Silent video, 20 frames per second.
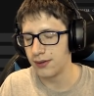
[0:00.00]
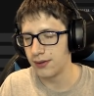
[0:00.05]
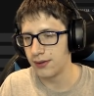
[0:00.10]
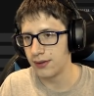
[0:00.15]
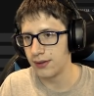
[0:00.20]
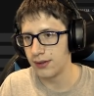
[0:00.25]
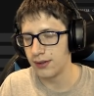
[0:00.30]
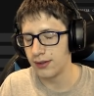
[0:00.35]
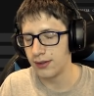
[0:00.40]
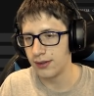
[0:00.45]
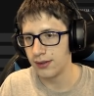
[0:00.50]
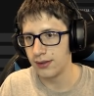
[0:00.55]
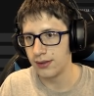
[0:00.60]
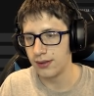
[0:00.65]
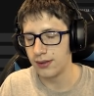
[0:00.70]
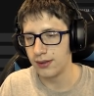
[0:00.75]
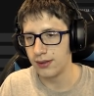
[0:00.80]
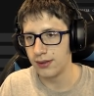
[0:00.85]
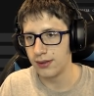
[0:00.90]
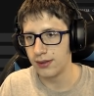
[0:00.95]

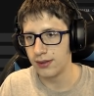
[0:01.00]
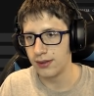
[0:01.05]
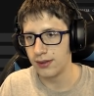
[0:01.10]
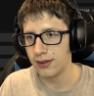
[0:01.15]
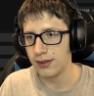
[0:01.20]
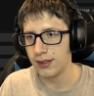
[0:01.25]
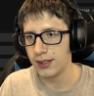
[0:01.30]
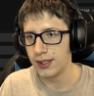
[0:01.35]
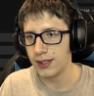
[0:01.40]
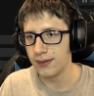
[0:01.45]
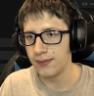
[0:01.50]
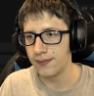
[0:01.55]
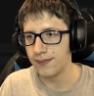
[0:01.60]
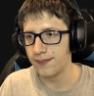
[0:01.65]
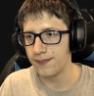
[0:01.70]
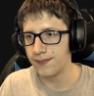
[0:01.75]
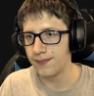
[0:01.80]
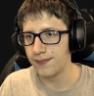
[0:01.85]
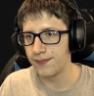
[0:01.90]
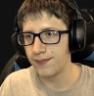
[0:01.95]

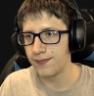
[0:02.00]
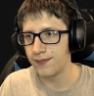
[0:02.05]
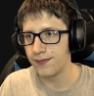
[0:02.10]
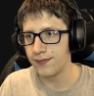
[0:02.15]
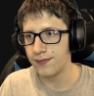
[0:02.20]
(no one is talking)